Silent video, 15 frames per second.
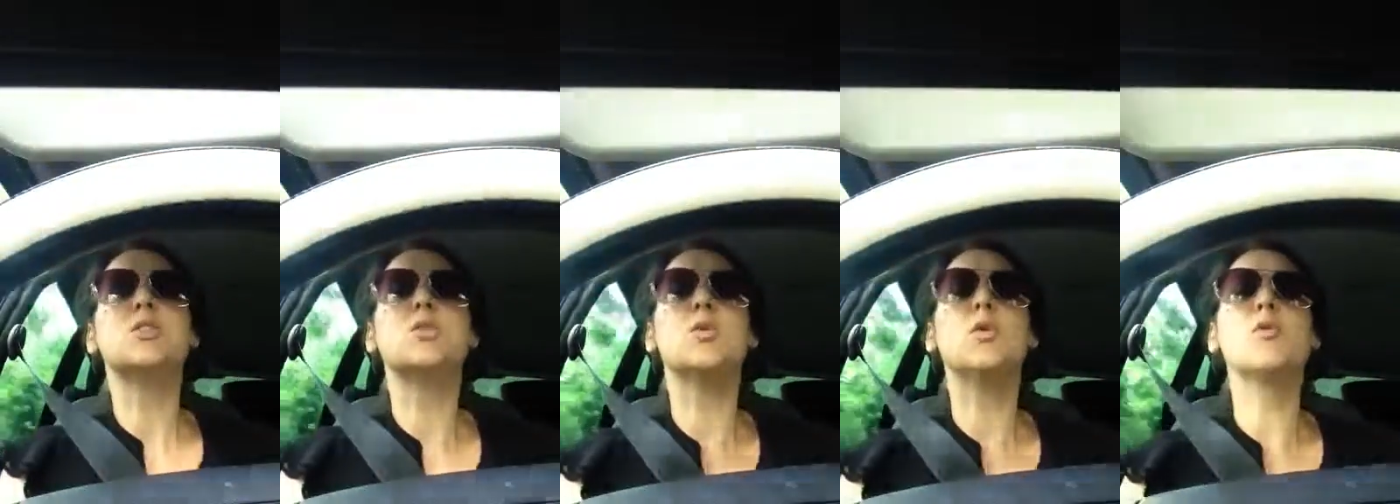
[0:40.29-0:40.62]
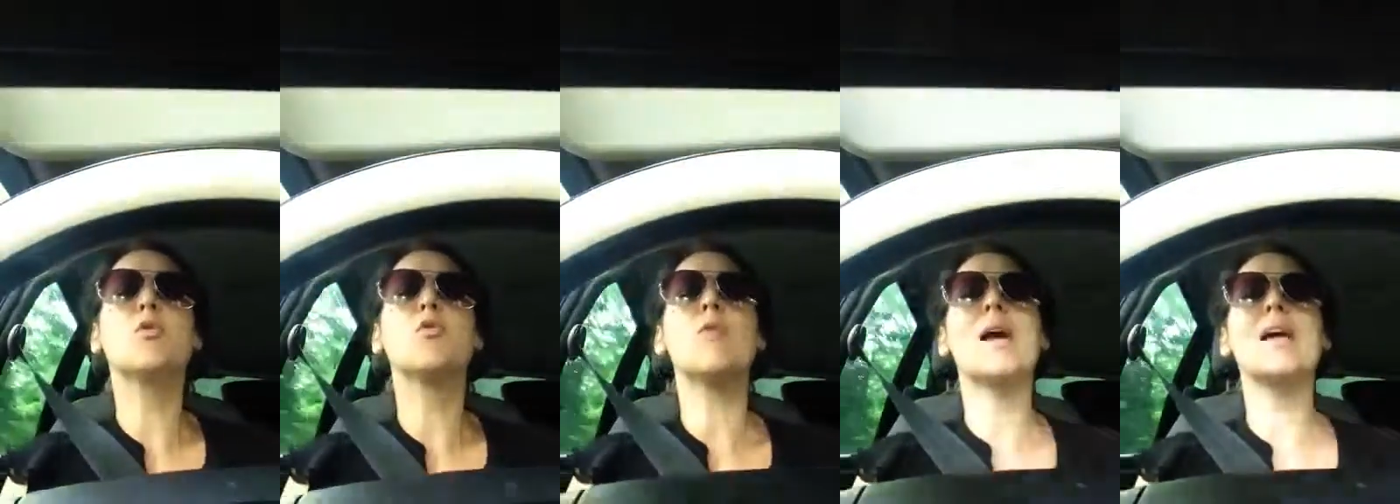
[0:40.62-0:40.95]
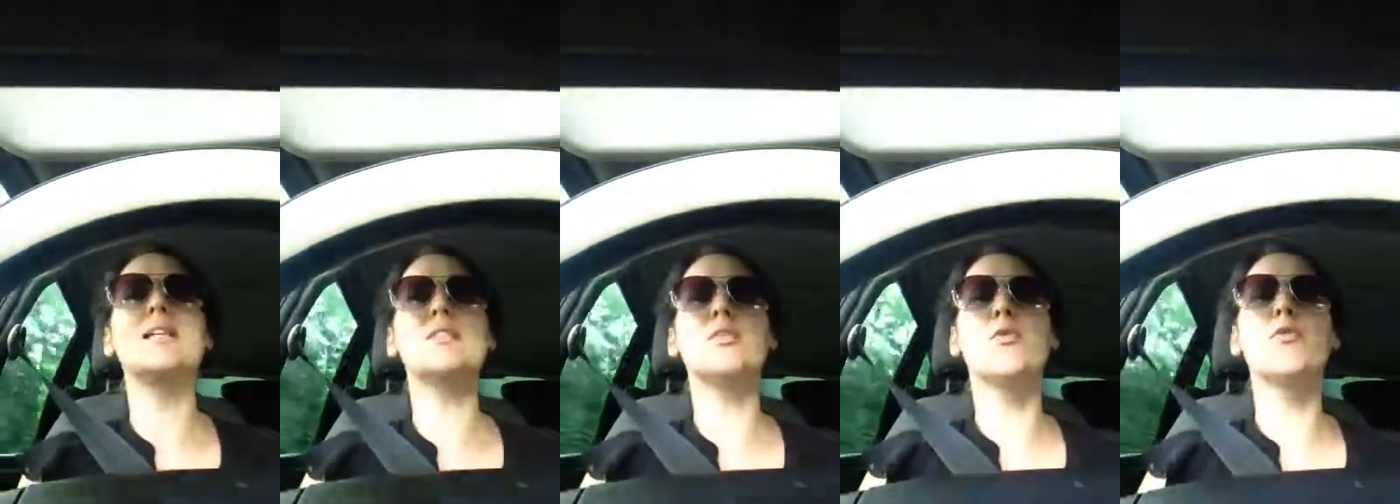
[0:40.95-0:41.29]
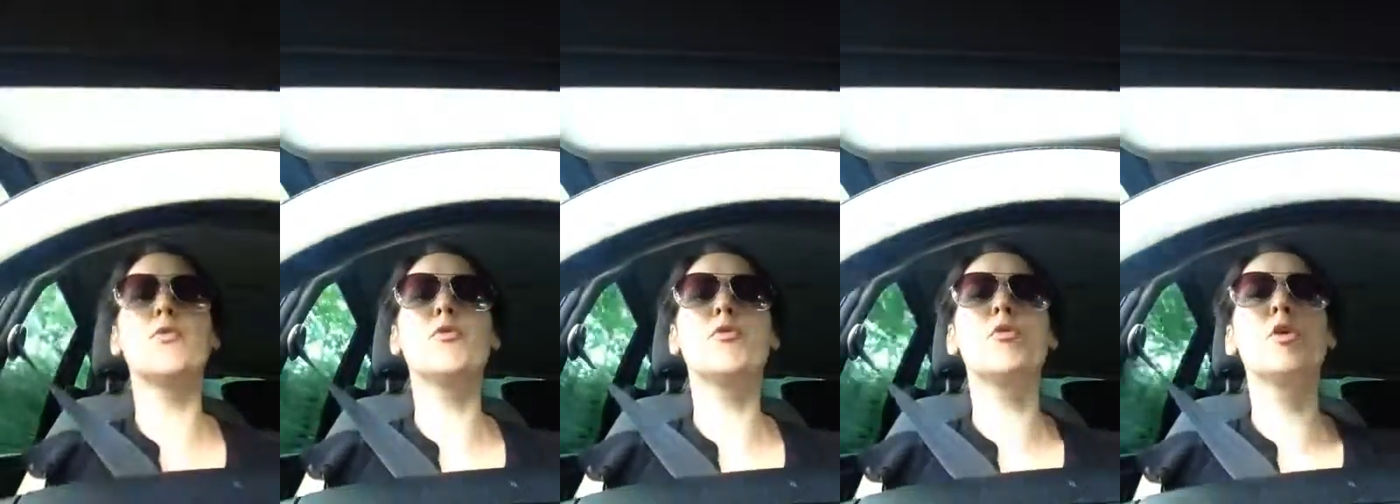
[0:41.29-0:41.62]
sort of graze on
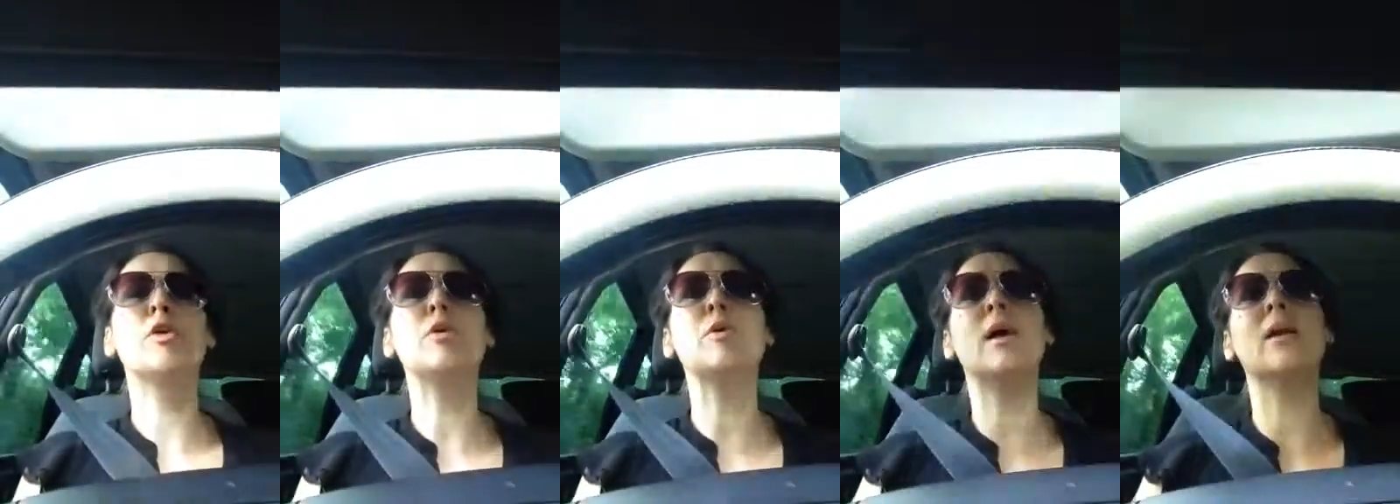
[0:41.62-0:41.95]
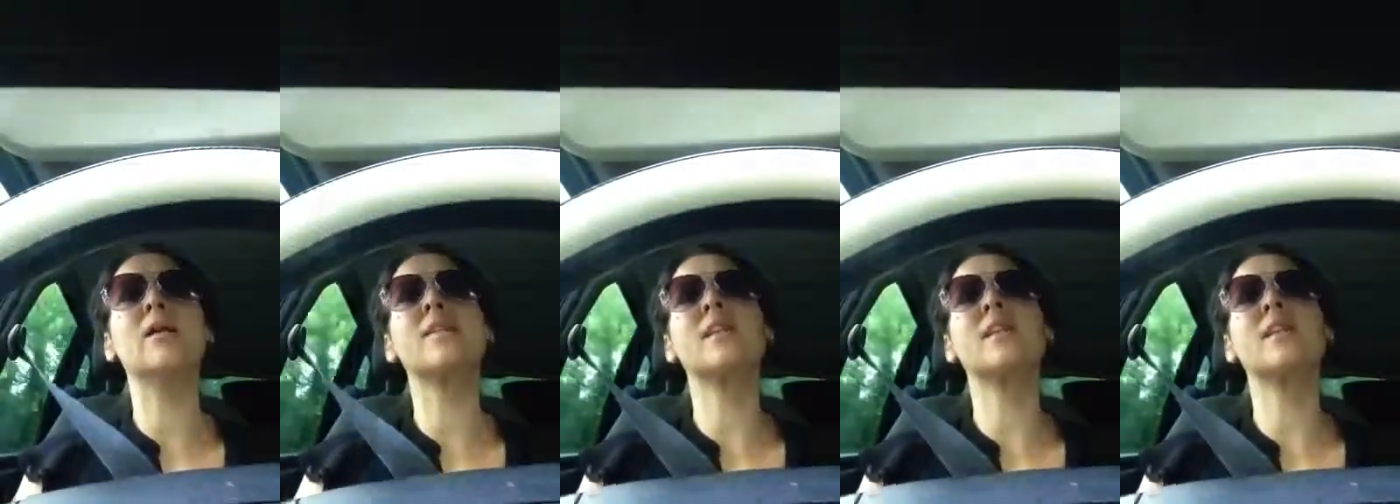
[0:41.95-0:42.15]
fruit and I